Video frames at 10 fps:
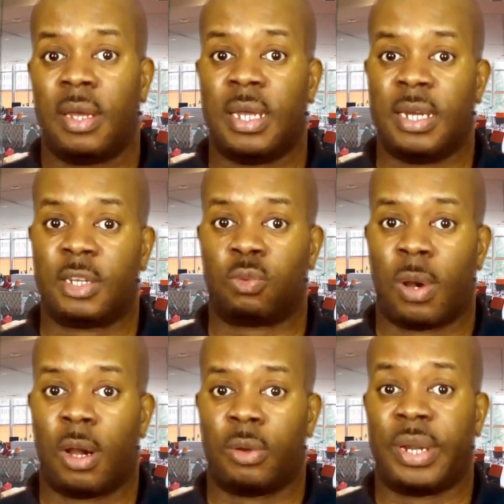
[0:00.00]
in this
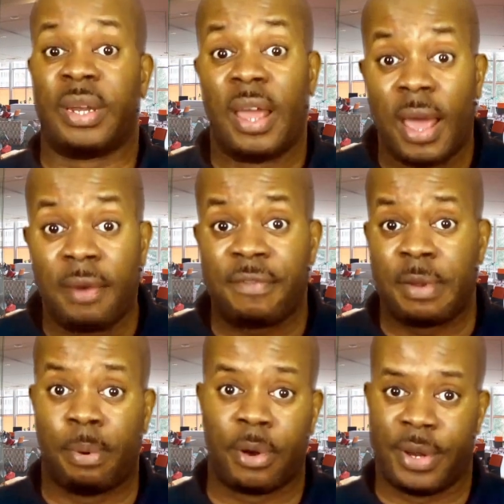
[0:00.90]
world, and
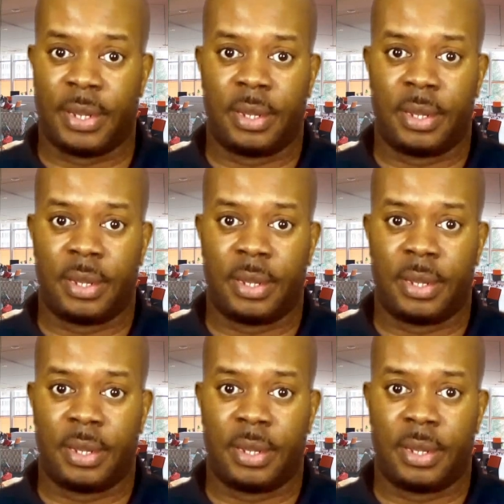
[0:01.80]
everybody